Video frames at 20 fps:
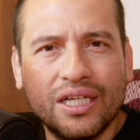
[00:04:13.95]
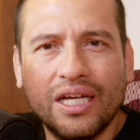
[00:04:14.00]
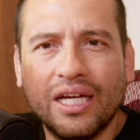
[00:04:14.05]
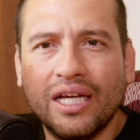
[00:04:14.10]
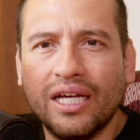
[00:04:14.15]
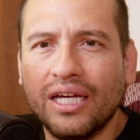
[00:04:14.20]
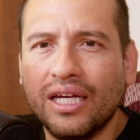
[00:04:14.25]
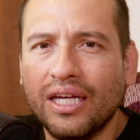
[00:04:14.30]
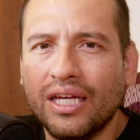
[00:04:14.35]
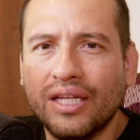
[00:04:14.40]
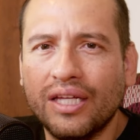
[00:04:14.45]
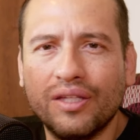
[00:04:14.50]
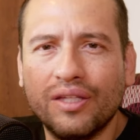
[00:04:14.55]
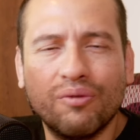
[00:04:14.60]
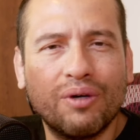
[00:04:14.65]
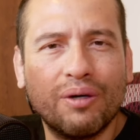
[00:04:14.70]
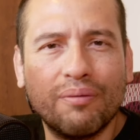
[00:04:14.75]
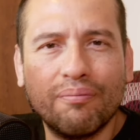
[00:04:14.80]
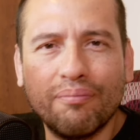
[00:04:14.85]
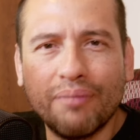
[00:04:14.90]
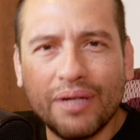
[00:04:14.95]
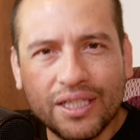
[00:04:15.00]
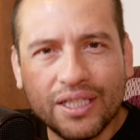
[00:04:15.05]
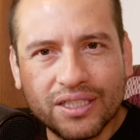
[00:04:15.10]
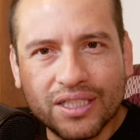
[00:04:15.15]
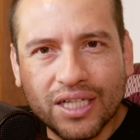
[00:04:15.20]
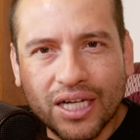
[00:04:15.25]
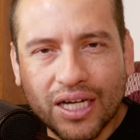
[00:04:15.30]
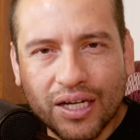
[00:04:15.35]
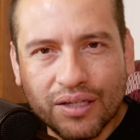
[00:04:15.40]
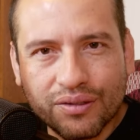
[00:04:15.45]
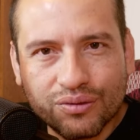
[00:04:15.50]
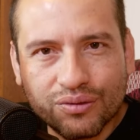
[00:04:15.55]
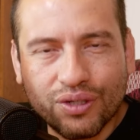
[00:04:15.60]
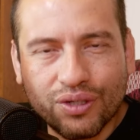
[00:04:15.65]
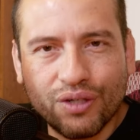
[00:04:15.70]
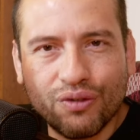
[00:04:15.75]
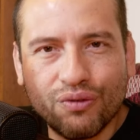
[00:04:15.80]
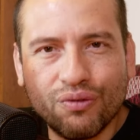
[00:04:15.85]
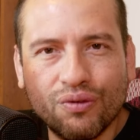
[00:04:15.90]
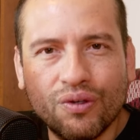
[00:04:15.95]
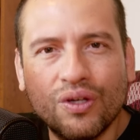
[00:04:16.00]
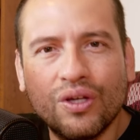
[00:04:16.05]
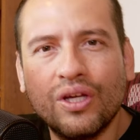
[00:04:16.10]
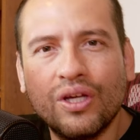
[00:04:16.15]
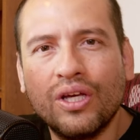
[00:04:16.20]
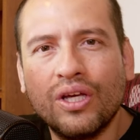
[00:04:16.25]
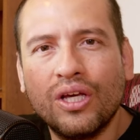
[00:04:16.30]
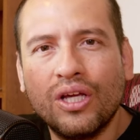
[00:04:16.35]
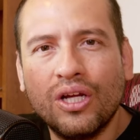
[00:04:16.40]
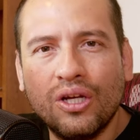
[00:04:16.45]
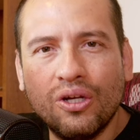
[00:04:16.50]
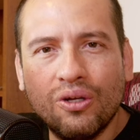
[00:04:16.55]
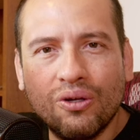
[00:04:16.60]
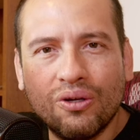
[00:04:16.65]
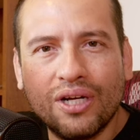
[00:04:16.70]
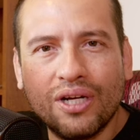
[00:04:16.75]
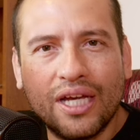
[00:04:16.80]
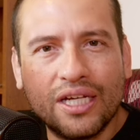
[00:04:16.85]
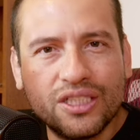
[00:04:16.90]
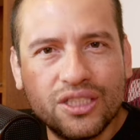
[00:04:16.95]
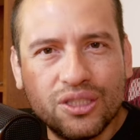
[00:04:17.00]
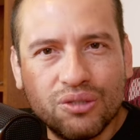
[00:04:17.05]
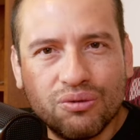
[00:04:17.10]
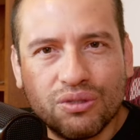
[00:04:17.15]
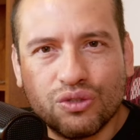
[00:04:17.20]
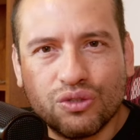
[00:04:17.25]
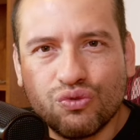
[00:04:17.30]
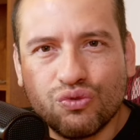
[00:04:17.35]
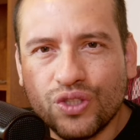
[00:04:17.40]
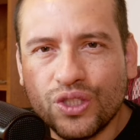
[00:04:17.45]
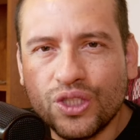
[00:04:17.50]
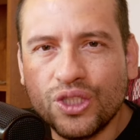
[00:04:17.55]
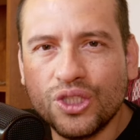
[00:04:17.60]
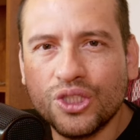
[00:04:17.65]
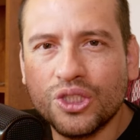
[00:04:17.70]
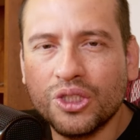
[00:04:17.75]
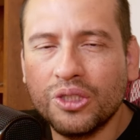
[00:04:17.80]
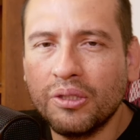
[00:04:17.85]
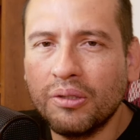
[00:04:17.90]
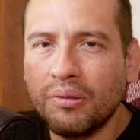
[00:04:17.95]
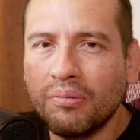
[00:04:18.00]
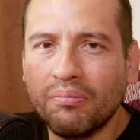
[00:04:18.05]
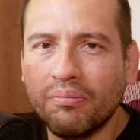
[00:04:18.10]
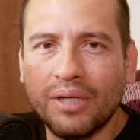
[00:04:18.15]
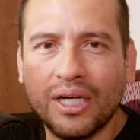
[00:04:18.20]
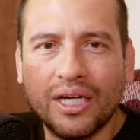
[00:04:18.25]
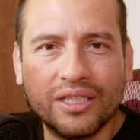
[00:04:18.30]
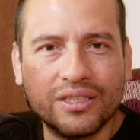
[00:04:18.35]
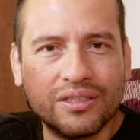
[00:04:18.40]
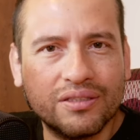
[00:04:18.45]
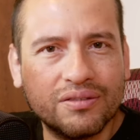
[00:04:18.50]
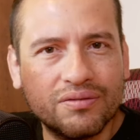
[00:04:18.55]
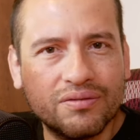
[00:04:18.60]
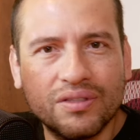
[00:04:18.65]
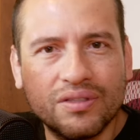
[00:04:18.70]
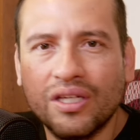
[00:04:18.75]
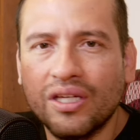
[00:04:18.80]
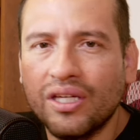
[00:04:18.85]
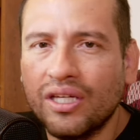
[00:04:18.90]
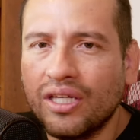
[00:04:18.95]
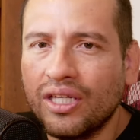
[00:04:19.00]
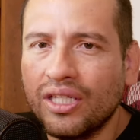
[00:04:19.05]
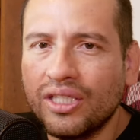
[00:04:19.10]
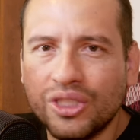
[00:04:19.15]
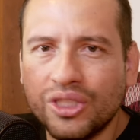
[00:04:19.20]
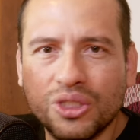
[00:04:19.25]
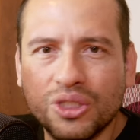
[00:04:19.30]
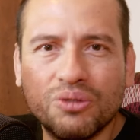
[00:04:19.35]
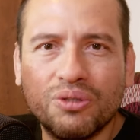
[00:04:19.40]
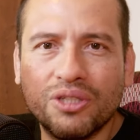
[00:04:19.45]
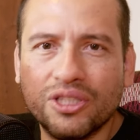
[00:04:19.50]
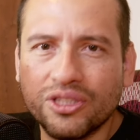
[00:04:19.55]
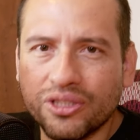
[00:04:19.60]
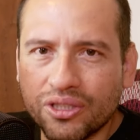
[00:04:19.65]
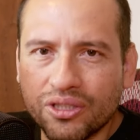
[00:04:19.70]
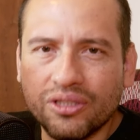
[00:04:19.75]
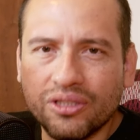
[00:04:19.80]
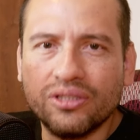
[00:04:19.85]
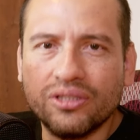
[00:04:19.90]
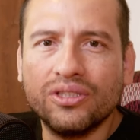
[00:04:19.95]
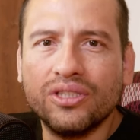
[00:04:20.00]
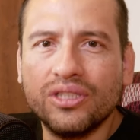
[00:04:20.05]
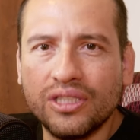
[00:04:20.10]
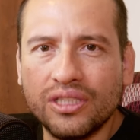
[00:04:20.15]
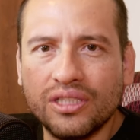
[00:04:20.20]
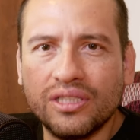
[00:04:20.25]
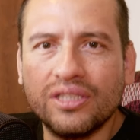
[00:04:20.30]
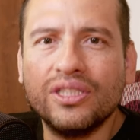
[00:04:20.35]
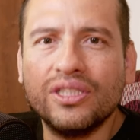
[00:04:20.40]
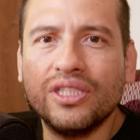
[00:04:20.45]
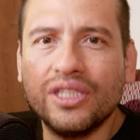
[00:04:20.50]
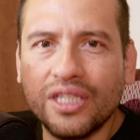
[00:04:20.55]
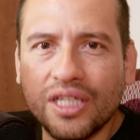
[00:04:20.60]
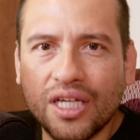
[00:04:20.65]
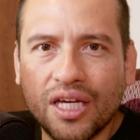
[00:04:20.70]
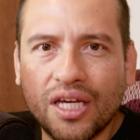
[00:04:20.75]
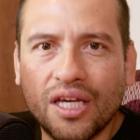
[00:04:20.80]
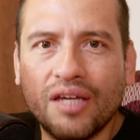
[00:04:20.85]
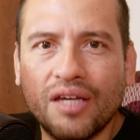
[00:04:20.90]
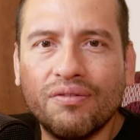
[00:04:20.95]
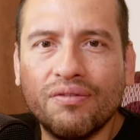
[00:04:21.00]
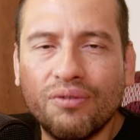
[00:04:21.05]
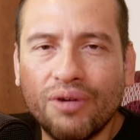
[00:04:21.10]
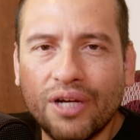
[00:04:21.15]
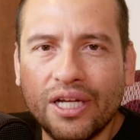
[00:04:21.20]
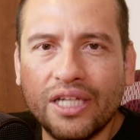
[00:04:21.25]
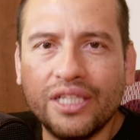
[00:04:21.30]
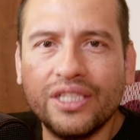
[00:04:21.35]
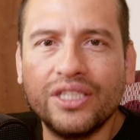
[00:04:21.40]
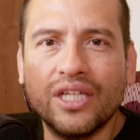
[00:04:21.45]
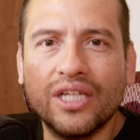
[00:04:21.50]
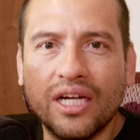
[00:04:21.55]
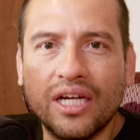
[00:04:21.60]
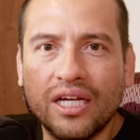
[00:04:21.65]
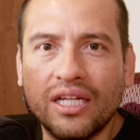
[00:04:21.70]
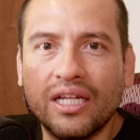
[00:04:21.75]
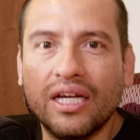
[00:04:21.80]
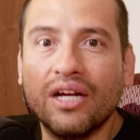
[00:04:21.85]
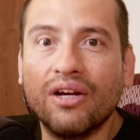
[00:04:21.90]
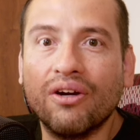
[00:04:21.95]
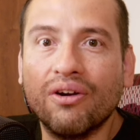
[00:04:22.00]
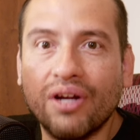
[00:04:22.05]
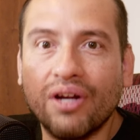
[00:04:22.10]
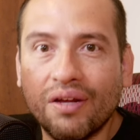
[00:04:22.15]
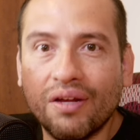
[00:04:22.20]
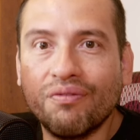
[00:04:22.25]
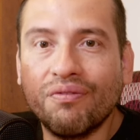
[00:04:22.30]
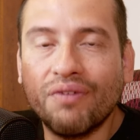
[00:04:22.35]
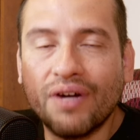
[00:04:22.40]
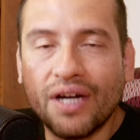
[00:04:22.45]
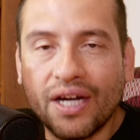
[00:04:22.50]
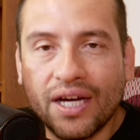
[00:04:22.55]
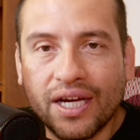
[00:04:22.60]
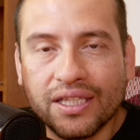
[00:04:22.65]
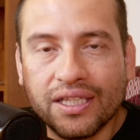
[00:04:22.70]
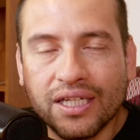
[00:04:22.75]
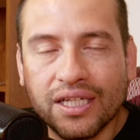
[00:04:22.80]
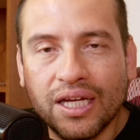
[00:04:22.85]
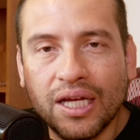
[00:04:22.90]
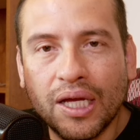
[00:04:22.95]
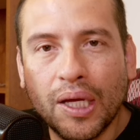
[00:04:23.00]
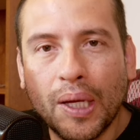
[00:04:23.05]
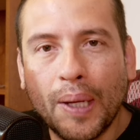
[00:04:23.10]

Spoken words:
There were many times where it looked like she was finished, but she was good. She gave Weili Zhang a great fight,